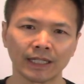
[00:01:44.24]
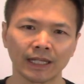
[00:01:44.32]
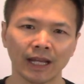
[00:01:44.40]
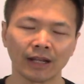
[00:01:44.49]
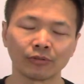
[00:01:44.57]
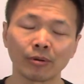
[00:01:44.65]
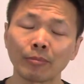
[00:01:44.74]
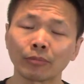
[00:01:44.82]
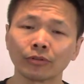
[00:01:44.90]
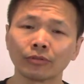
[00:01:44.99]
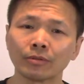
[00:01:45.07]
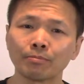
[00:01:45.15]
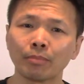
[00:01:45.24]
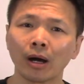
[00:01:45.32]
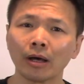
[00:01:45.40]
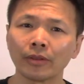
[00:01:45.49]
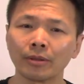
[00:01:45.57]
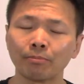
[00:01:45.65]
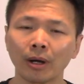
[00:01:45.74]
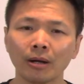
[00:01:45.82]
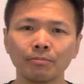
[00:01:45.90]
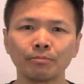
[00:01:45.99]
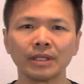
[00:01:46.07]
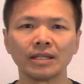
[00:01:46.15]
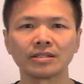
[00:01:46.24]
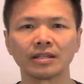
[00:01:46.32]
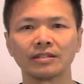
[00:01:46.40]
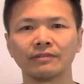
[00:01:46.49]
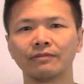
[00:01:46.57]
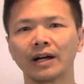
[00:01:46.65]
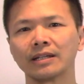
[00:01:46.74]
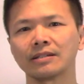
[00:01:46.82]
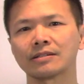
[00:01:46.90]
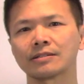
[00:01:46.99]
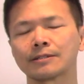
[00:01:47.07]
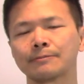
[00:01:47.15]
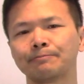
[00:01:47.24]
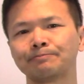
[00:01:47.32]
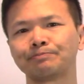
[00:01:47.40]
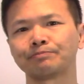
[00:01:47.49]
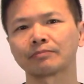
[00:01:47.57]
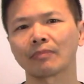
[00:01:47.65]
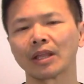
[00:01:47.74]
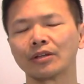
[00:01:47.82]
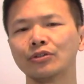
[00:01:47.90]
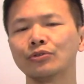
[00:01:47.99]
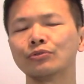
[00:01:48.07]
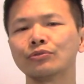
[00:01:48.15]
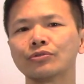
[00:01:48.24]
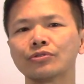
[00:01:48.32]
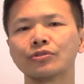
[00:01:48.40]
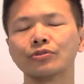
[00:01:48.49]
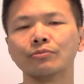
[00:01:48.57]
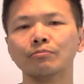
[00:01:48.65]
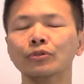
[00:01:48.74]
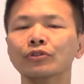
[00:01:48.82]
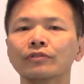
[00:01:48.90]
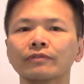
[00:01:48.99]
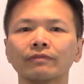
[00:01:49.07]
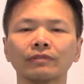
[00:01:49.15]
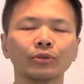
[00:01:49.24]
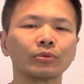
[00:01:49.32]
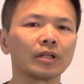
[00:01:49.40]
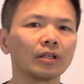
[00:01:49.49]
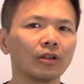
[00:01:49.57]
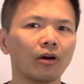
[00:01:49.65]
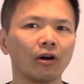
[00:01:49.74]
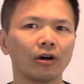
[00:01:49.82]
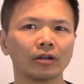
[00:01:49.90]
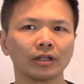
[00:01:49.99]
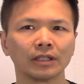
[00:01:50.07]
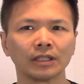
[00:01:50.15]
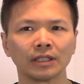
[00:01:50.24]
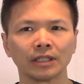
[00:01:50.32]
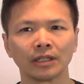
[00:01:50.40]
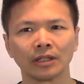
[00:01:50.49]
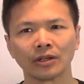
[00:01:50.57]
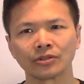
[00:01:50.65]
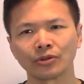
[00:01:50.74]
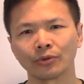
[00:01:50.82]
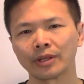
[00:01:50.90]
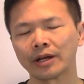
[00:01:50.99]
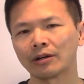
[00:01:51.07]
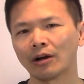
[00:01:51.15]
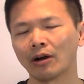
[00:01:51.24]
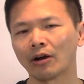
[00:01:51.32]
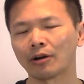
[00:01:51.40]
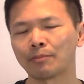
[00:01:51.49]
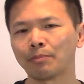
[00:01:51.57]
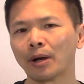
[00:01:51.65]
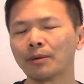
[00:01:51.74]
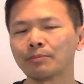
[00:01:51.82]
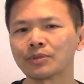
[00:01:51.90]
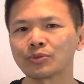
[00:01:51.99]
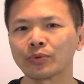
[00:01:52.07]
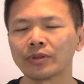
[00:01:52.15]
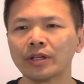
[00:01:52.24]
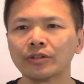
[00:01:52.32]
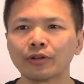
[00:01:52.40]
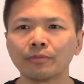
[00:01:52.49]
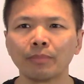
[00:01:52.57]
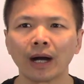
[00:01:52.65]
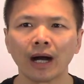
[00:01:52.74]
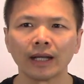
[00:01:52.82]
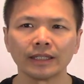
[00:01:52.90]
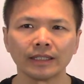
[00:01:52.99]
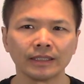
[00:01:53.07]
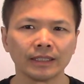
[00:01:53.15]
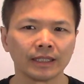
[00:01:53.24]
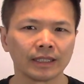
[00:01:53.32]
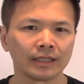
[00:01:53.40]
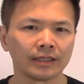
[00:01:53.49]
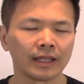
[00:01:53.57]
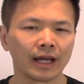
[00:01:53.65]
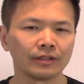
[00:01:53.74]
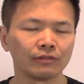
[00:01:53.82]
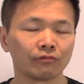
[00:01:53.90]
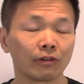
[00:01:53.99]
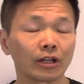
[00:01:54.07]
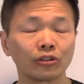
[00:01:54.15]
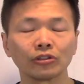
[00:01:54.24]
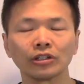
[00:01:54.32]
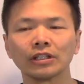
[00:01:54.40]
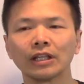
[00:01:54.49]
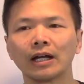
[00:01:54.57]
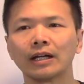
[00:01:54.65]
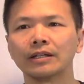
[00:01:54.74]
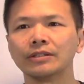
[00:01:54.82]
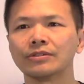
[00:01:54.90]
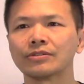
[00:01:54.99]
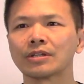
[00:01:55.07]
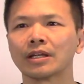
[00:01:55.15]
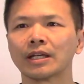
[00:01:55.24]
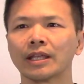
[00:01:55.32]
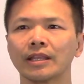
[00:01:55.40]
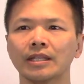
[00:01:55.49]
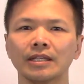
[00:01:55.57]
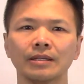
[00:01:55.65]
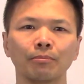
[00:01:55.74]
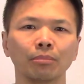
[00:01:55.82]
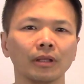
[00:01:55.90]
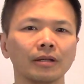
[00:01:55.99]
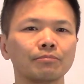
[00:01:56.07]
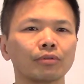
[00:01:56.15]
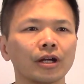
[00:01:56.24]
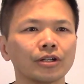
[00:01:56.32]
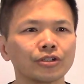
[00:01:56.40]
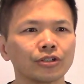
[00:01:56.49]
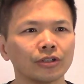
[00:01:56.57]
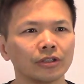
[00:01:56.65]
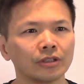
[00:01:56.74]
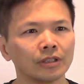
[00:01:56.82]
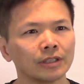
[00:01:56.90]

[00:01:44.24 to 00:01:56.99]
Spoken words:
And remember, the pump is a device used to move fluid along. So there are pumps within your body that regularize the blood pressure